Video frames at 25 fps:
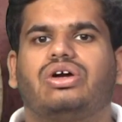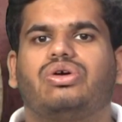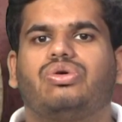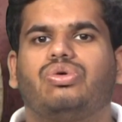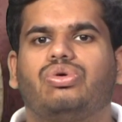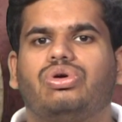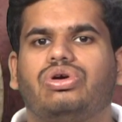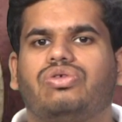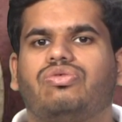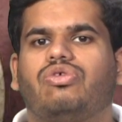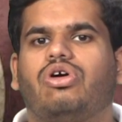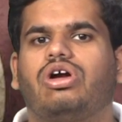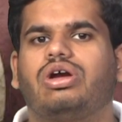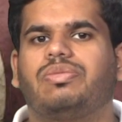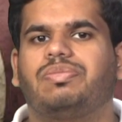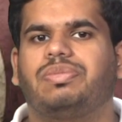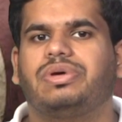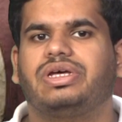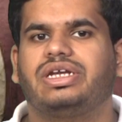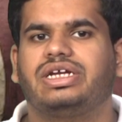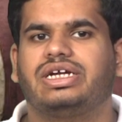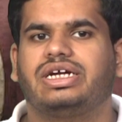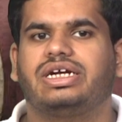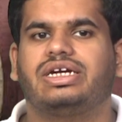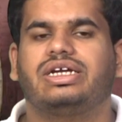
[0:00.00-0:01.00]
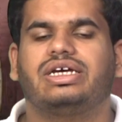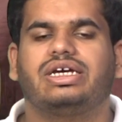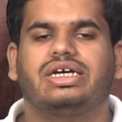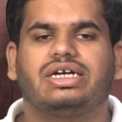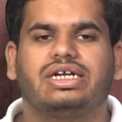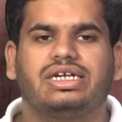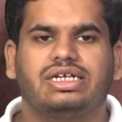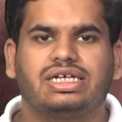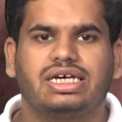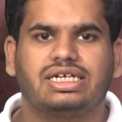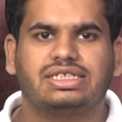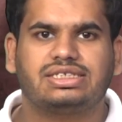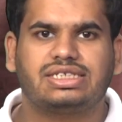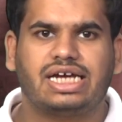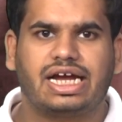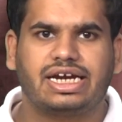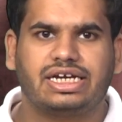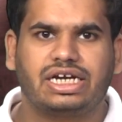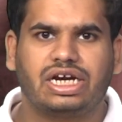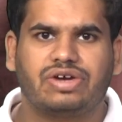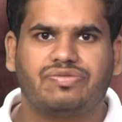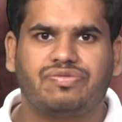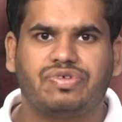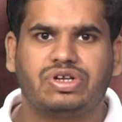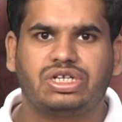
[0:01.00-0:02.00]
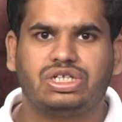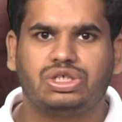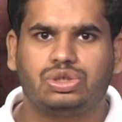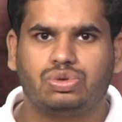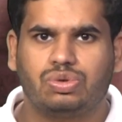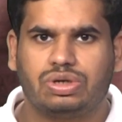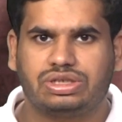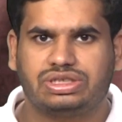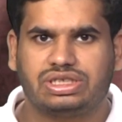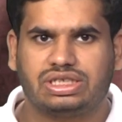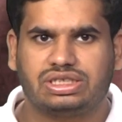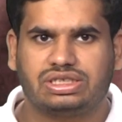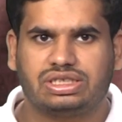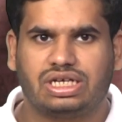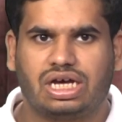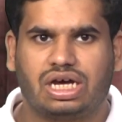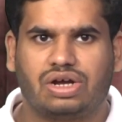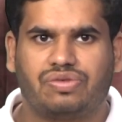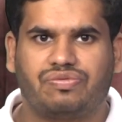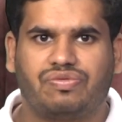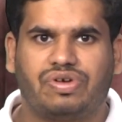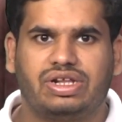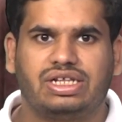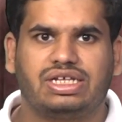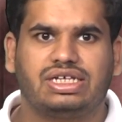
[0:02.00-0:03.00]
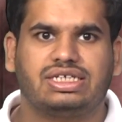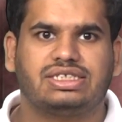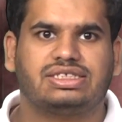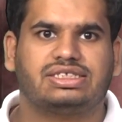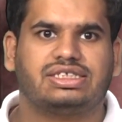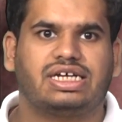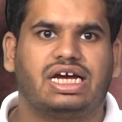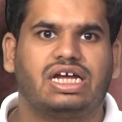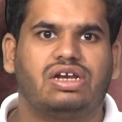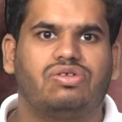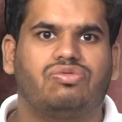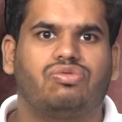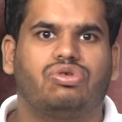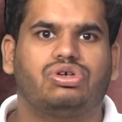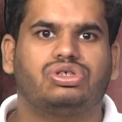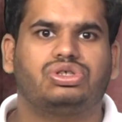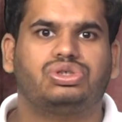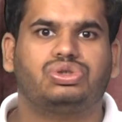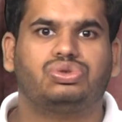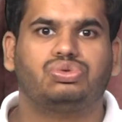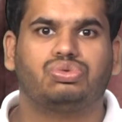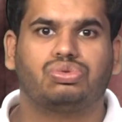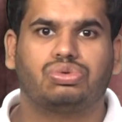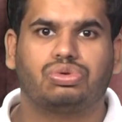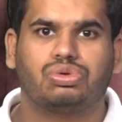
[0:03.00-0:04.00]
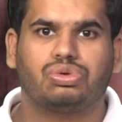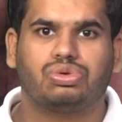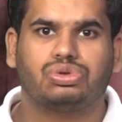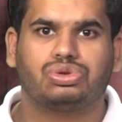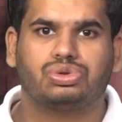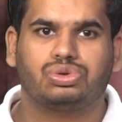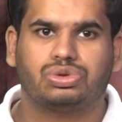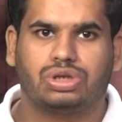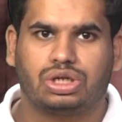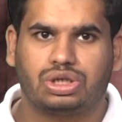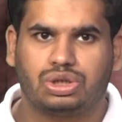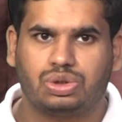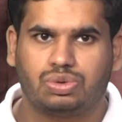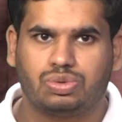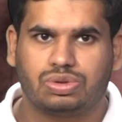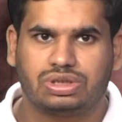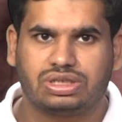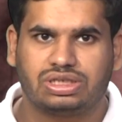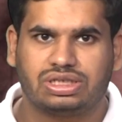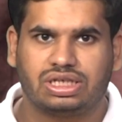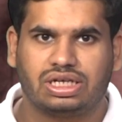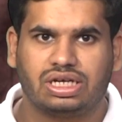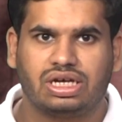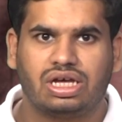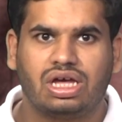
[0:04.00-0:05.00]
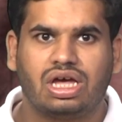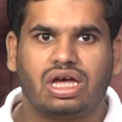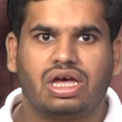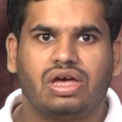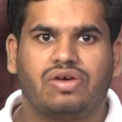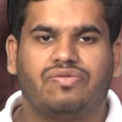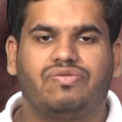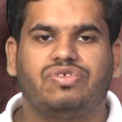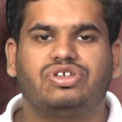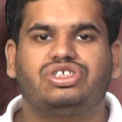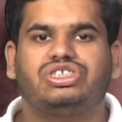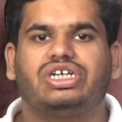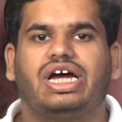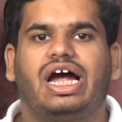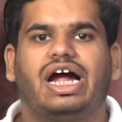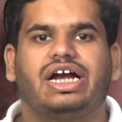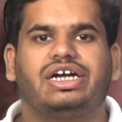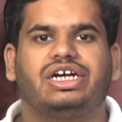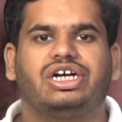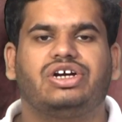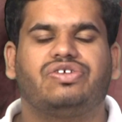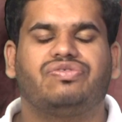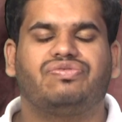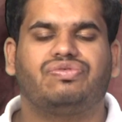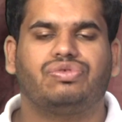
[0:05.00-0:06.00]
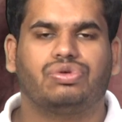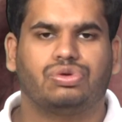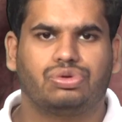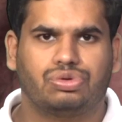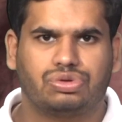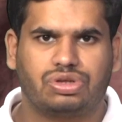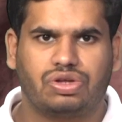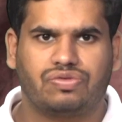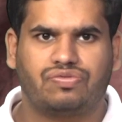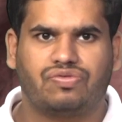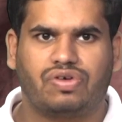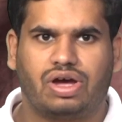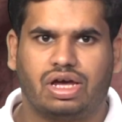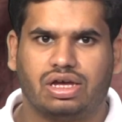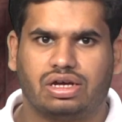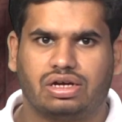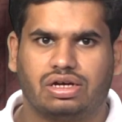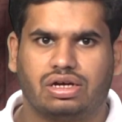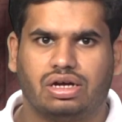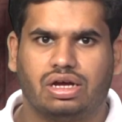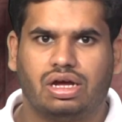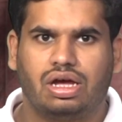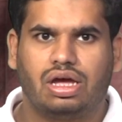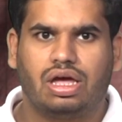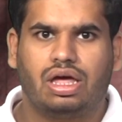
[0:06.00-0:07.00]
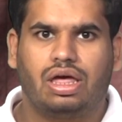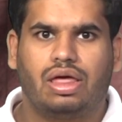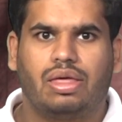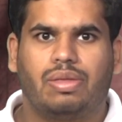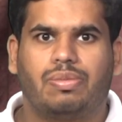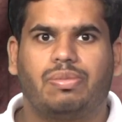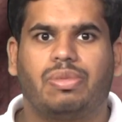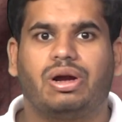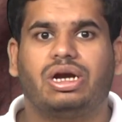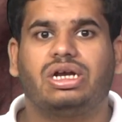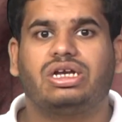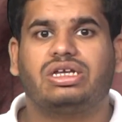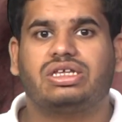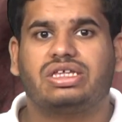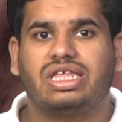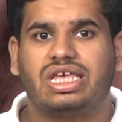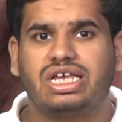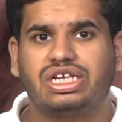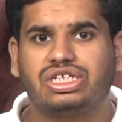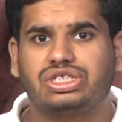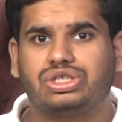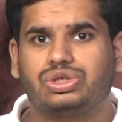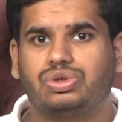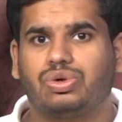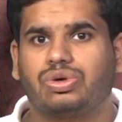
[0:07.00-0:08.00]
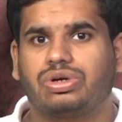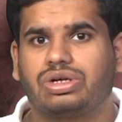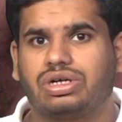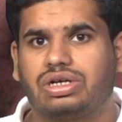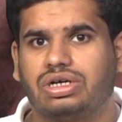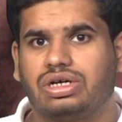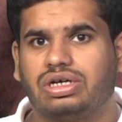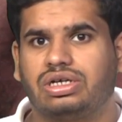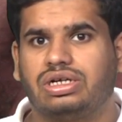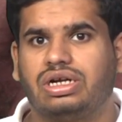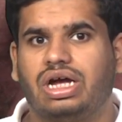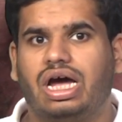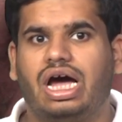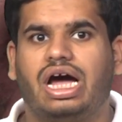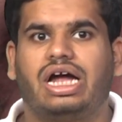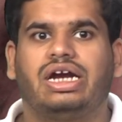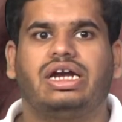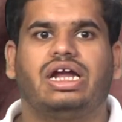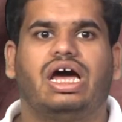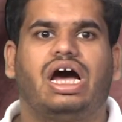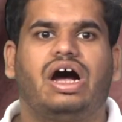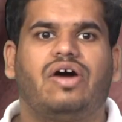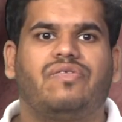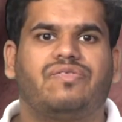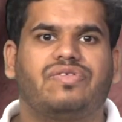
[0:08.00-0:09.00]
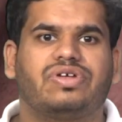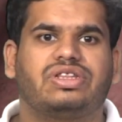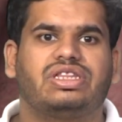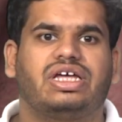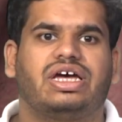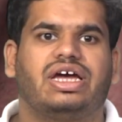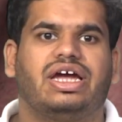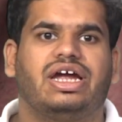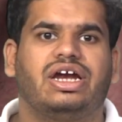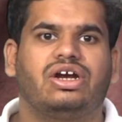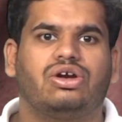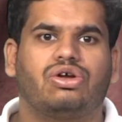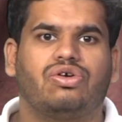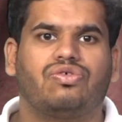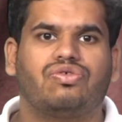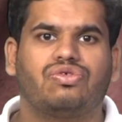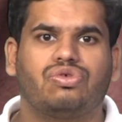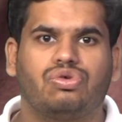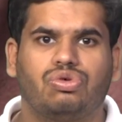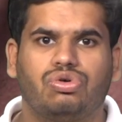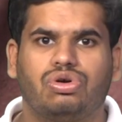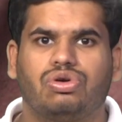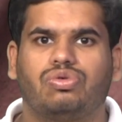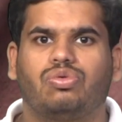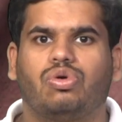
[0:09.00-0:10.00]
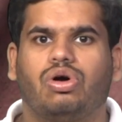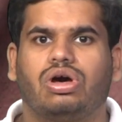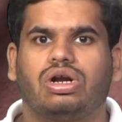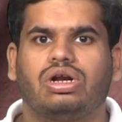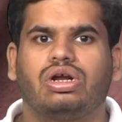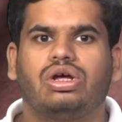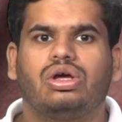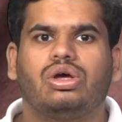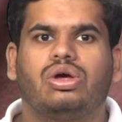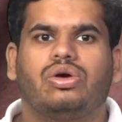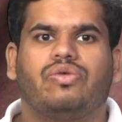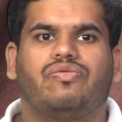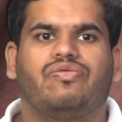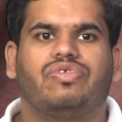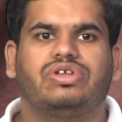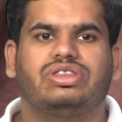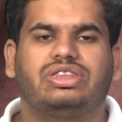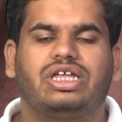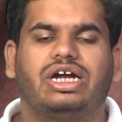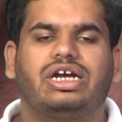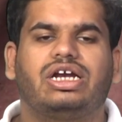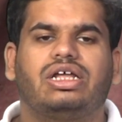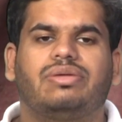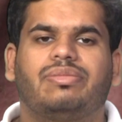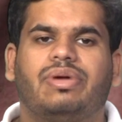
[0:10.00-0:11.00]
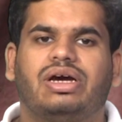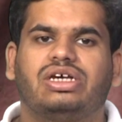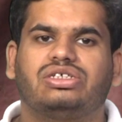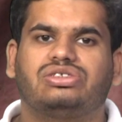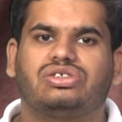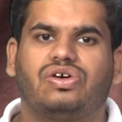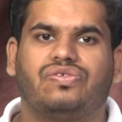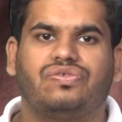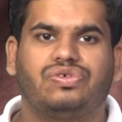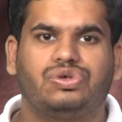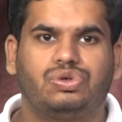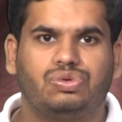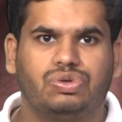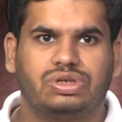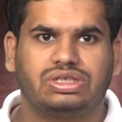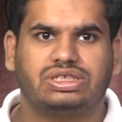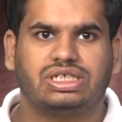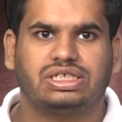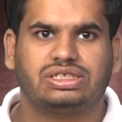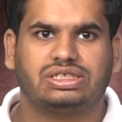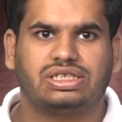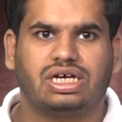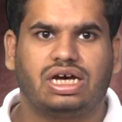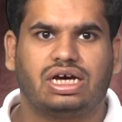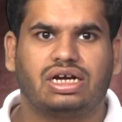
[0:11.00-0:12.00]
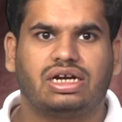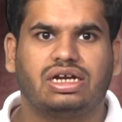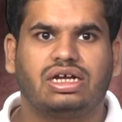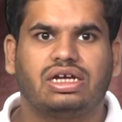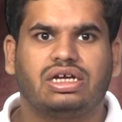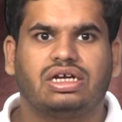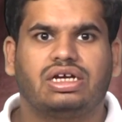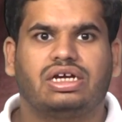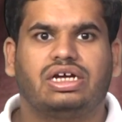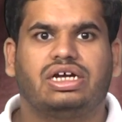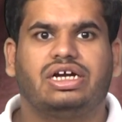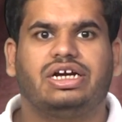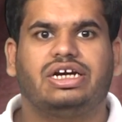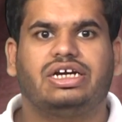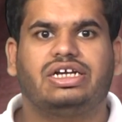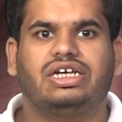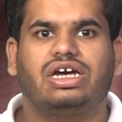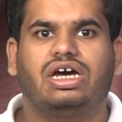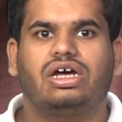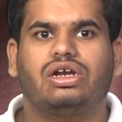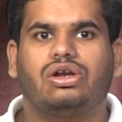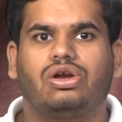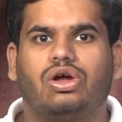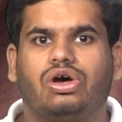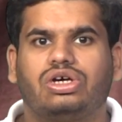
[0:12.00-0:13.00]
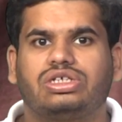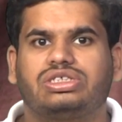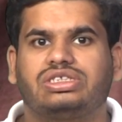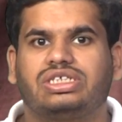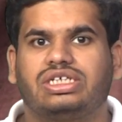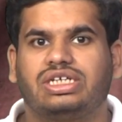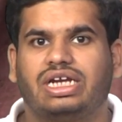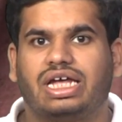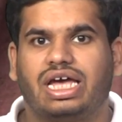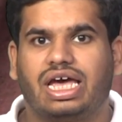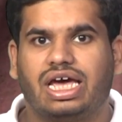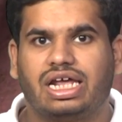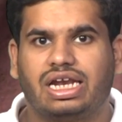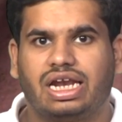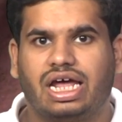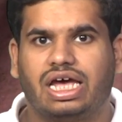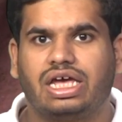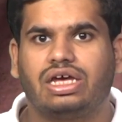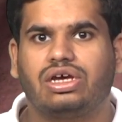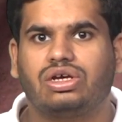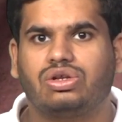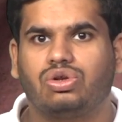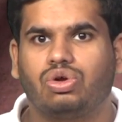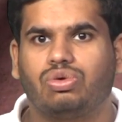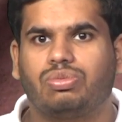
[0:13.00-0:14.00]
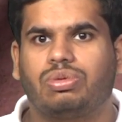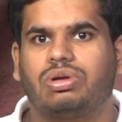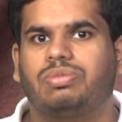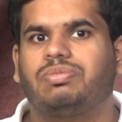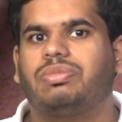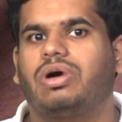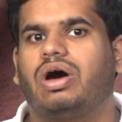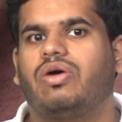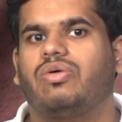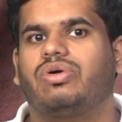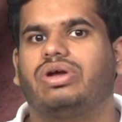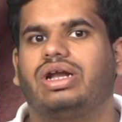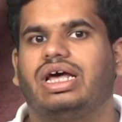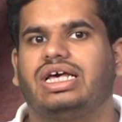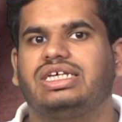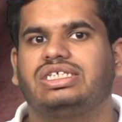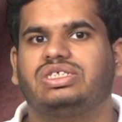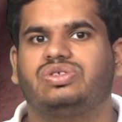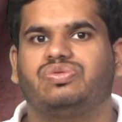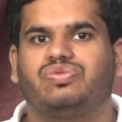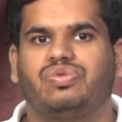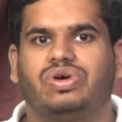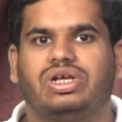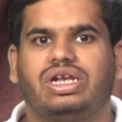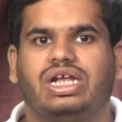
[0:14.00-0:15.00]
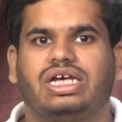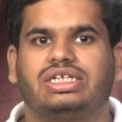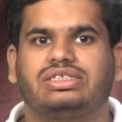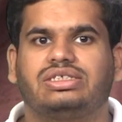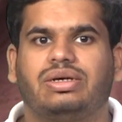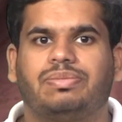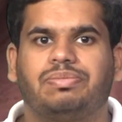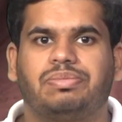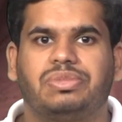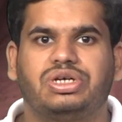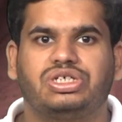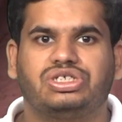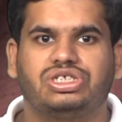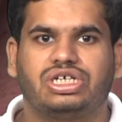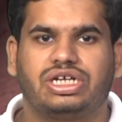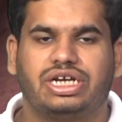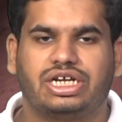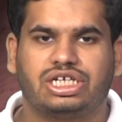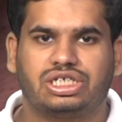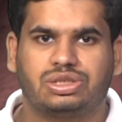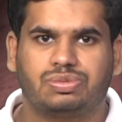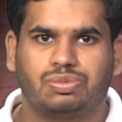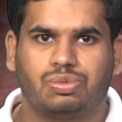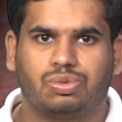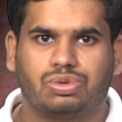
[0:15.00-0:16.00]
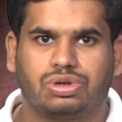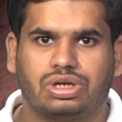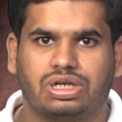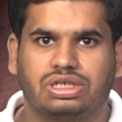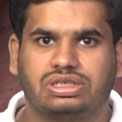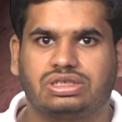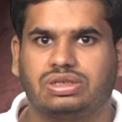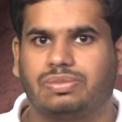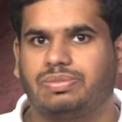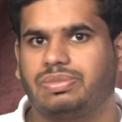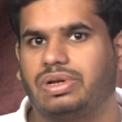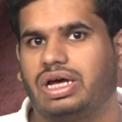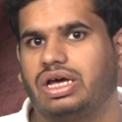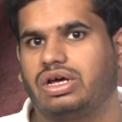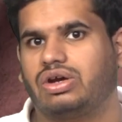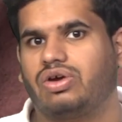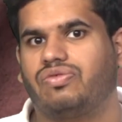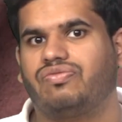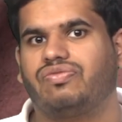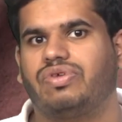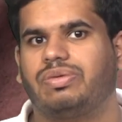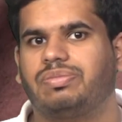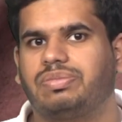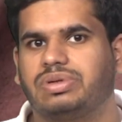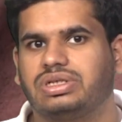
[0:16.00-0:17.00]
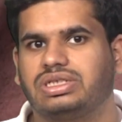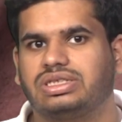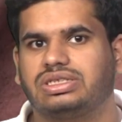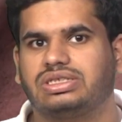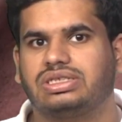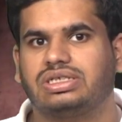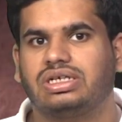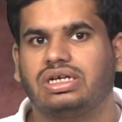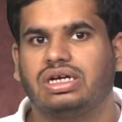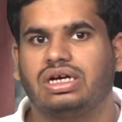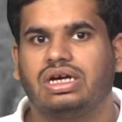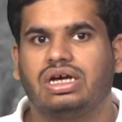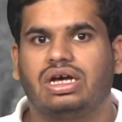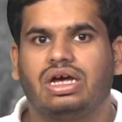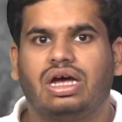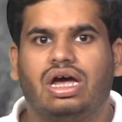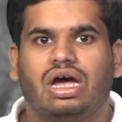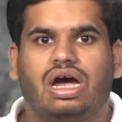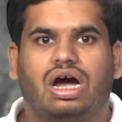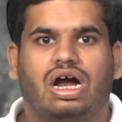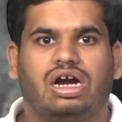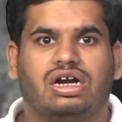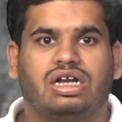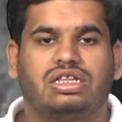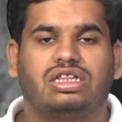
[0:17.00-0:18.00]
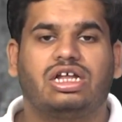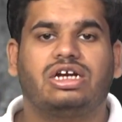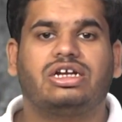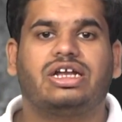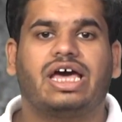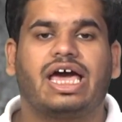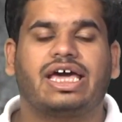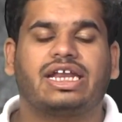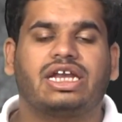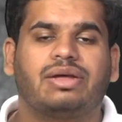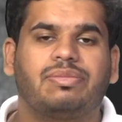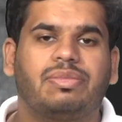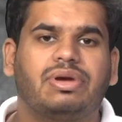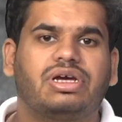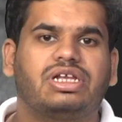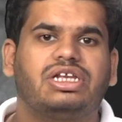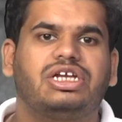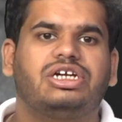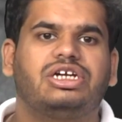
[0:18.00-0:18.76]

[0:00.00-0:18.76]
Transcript: Cold War period, India sided with USSR while Israel was too close to the USA which added fuel to the fire. But things took turn and after the end of Cold War, with the demise of USSR, India lost an ally global power as well as a major exporter supplier of weapons. Under the dynamic